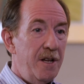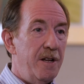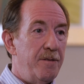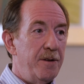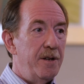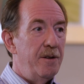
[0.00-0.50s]

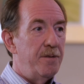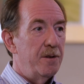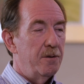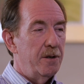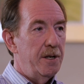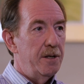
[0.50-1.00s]
If
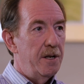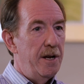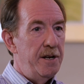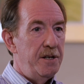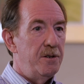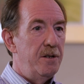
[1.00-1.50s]
you look at
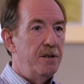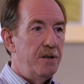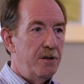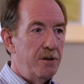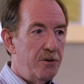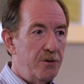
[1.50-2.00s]
any
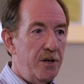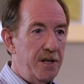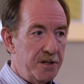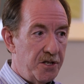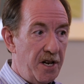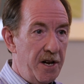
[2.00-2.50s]

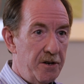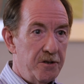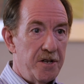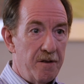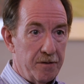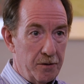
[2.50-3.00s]

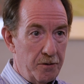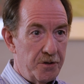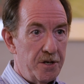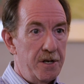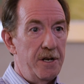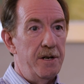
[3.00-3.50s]
standards evolution,